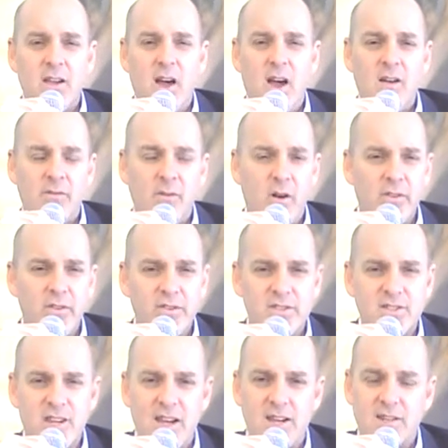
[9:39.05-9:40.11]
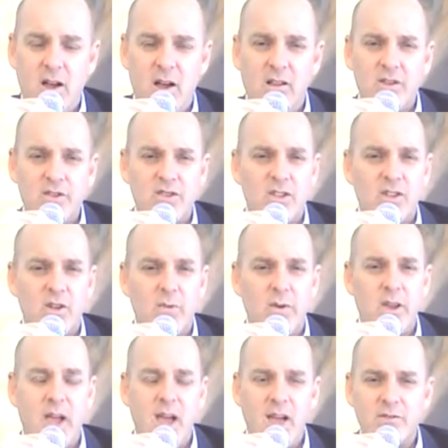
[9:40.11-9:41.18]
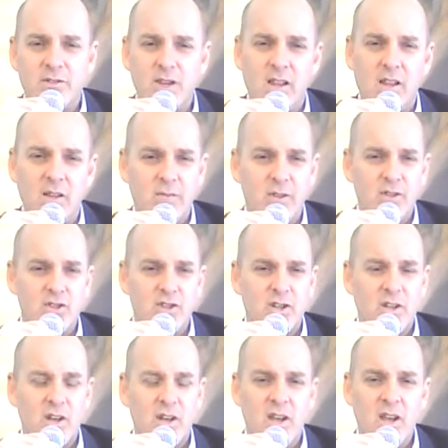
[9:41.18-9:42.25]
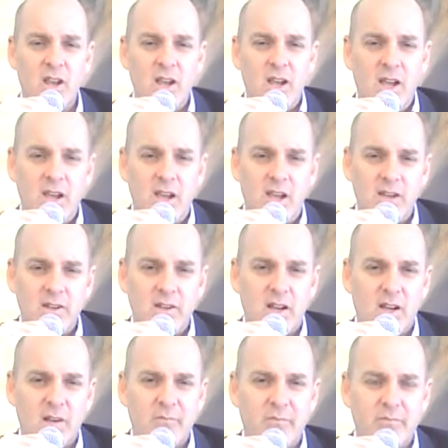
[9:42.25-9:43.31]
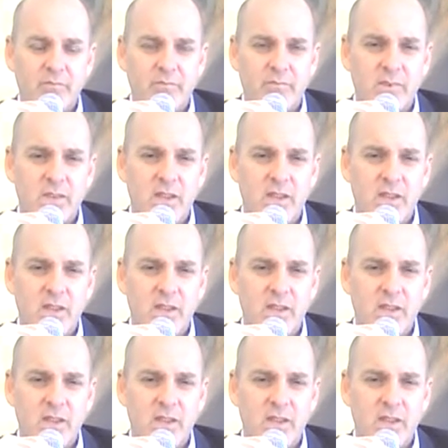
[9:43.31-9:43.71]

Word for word: Thank God for all this technology that we have television and, and, uh,